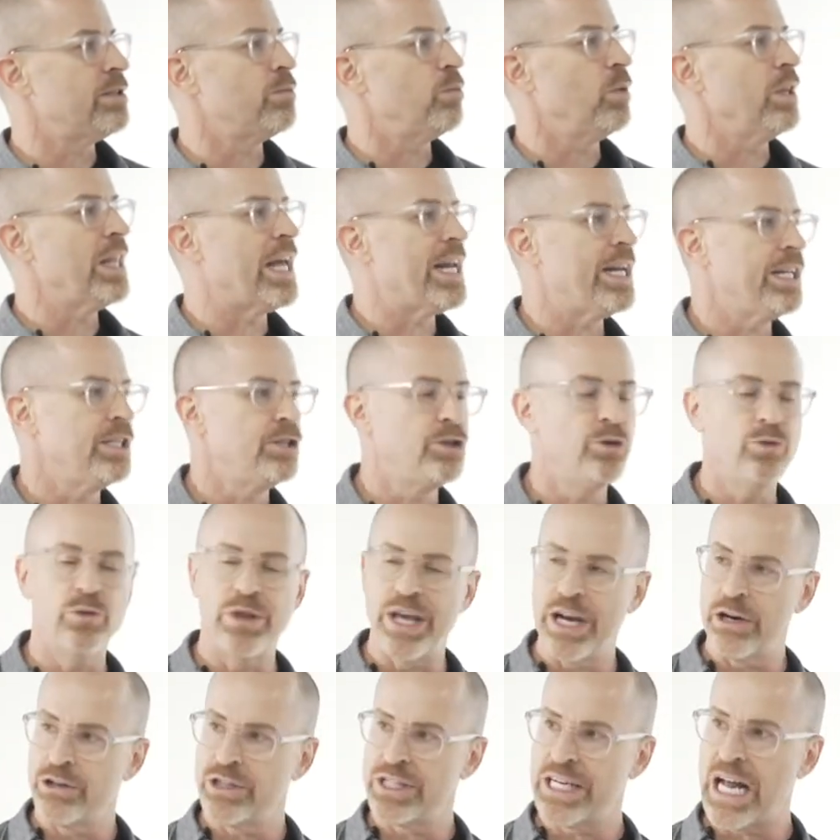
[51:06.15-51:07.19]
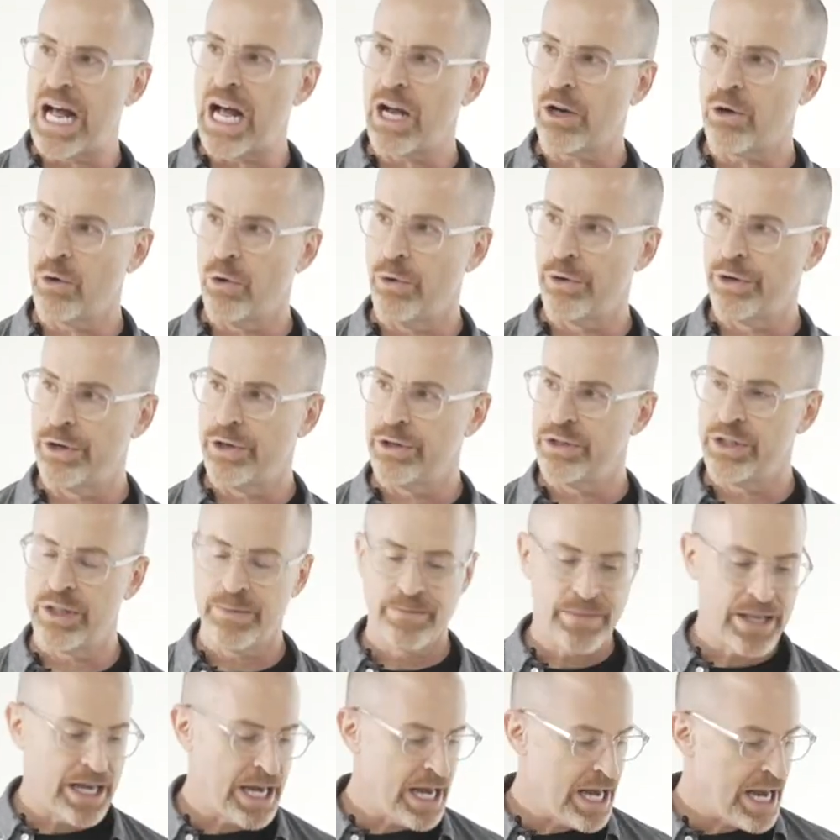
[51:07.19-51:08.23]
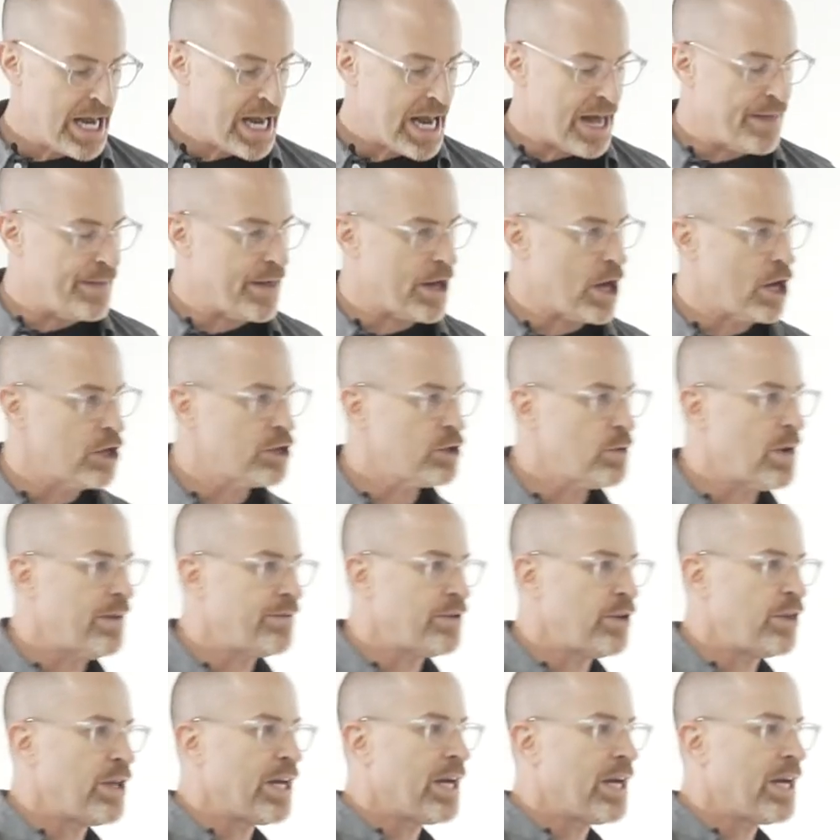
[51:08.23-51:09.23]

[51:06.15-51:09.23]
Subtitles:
relating to their stockholders, and they also have to think